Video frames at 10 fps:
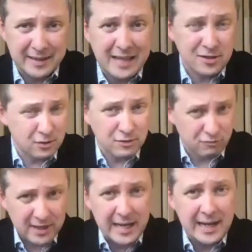That's not
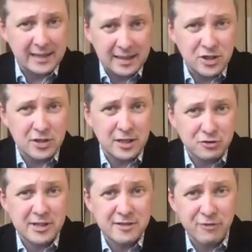really a digital
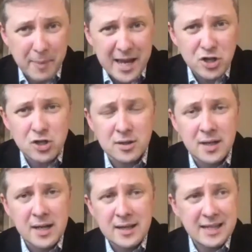transformation.